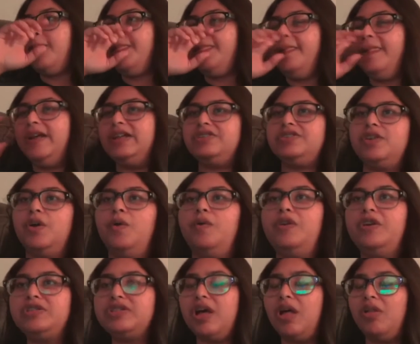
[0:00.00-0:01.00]
So
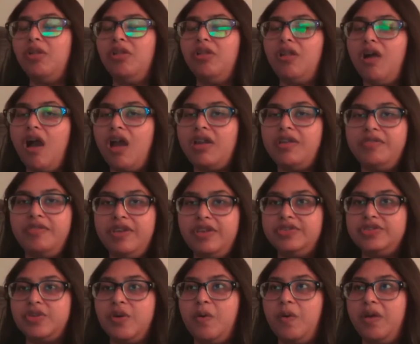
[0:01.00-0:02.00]
there's a lot of
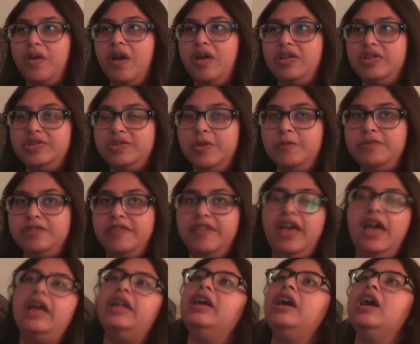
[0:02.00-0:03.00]
things going on in terms of
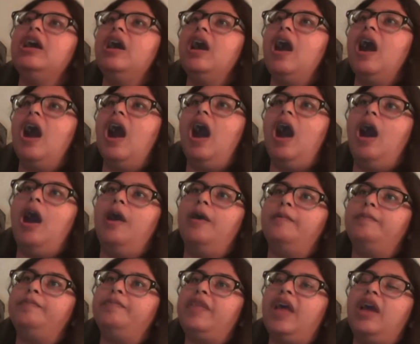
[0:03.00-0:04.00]
that. Um,
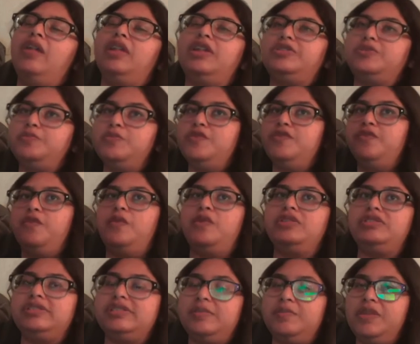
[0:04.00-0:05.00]
now let's move forward
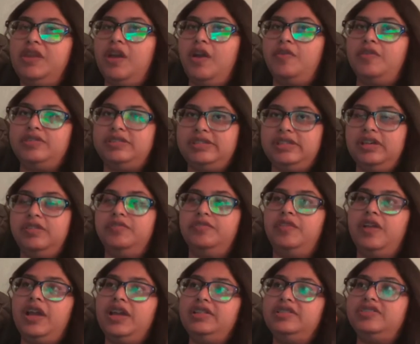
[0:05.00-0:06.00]
to some of the other stuff,
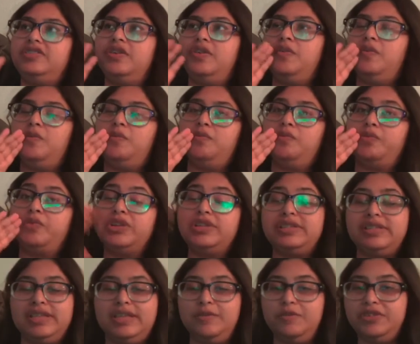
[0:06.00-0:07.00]
right? So we're
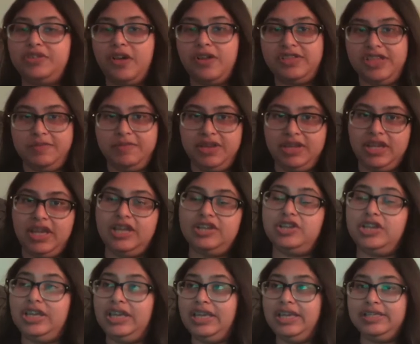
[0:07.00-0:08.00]
seeing we saw Daemon again.
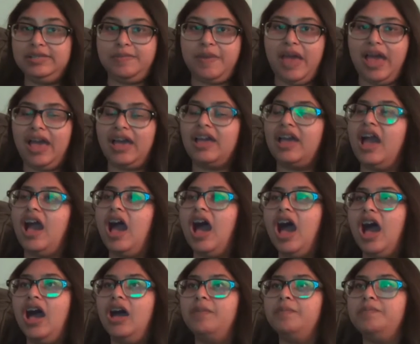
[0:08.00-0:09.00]
He's back,
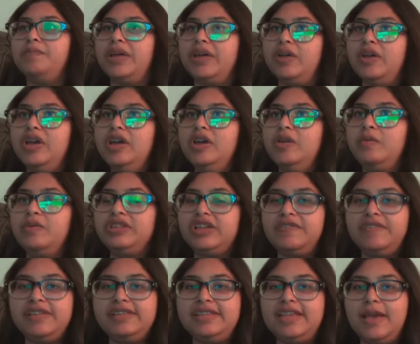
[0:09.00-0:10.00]
um, but we
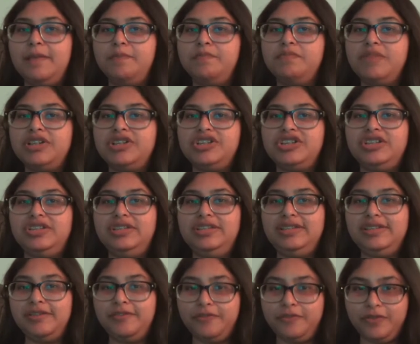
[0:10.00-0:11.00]
definitely see a much
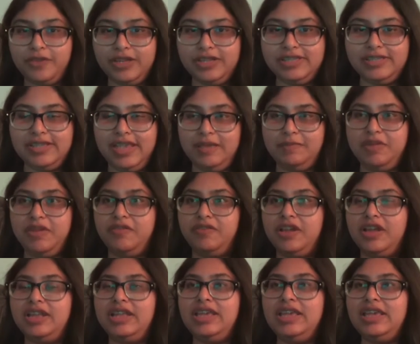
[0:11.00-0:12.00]
different Daemon,
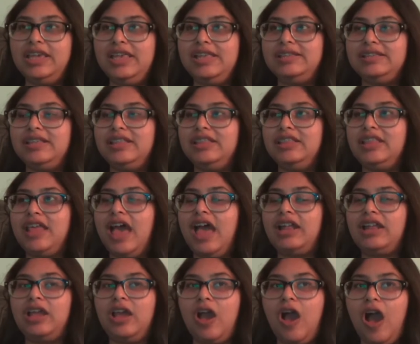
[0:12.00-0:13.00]
right? He isn't that
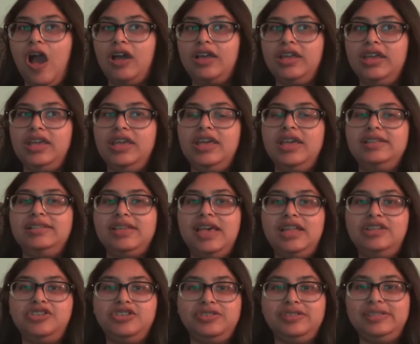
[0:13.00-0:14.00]
cocky,
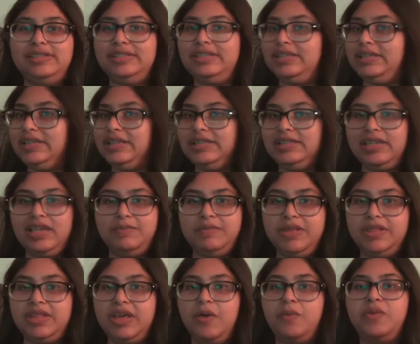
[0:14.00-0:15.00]
attention-seeking
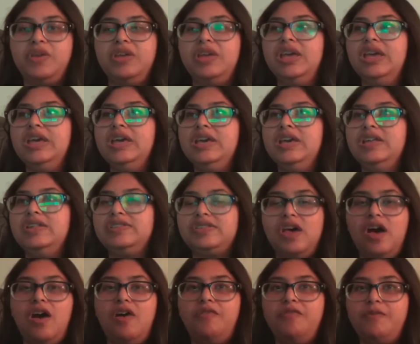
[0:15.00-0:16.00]
Daemon that we
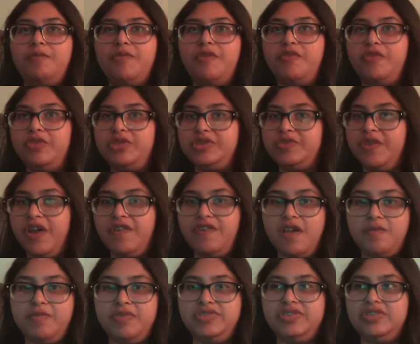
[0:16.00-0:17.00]
saw from the first five
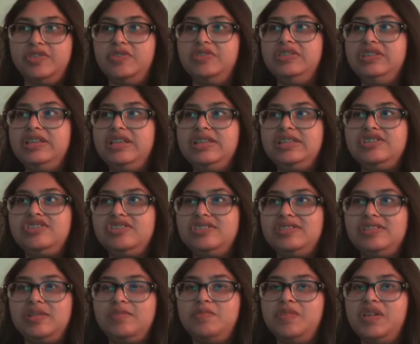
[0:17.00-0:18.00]
episodes. He's just
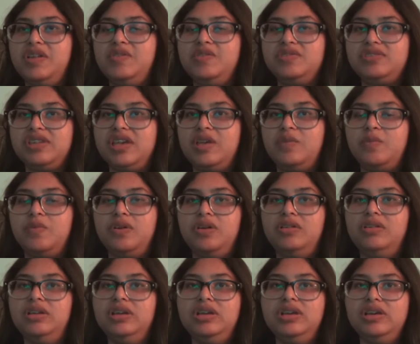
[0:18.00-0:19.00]
somebody who's like, well,
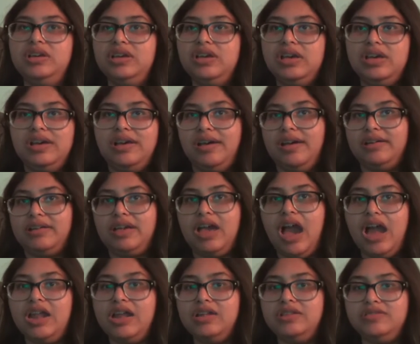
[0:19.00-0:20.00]
I
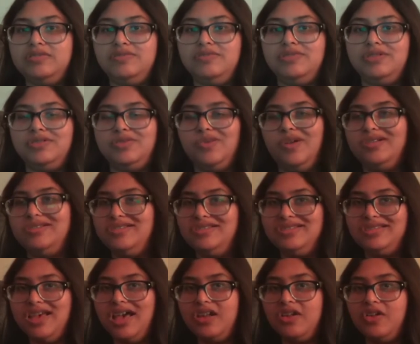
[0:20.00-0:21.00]
kind of just want to
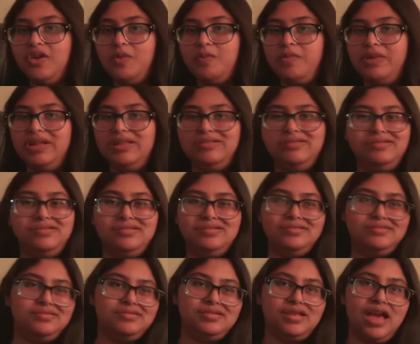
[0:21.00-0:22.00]
settle, but
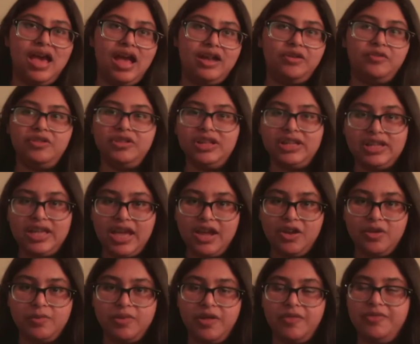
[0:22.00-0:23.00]
I don't really
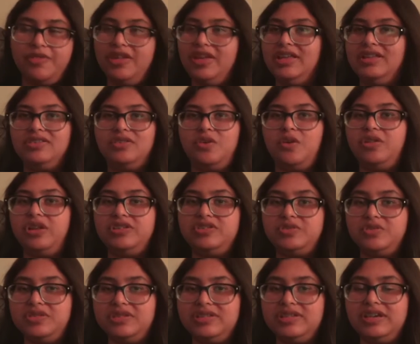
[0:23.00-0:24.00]
care about things and all that
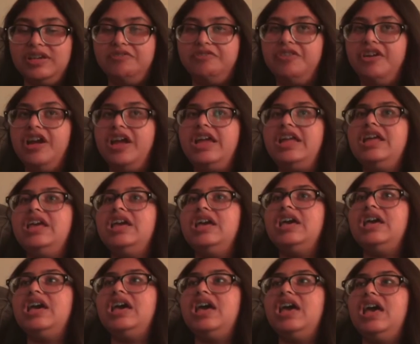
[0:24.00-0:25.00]
sort of stuff, right?
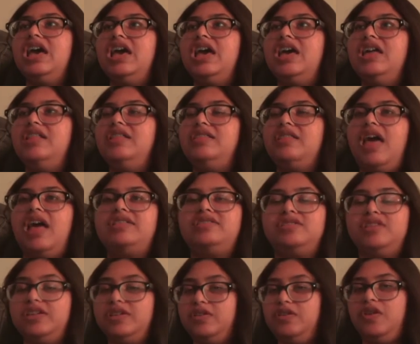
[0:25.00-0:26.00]
and that's
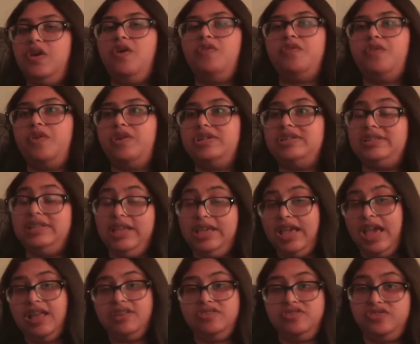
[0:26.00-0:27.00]
like you know of course he
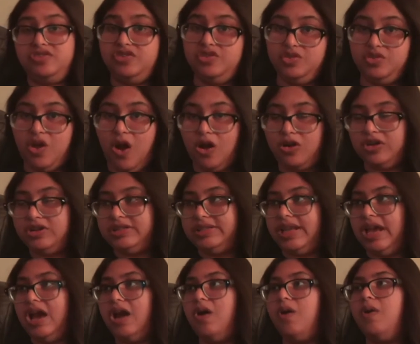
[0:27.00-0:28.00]
has two daughters
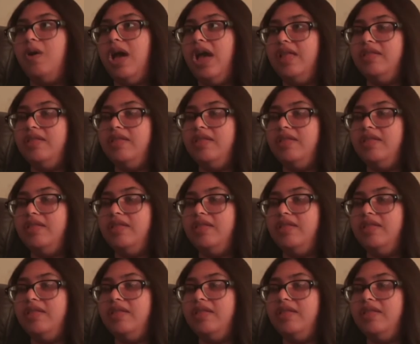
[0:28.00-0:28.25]
now and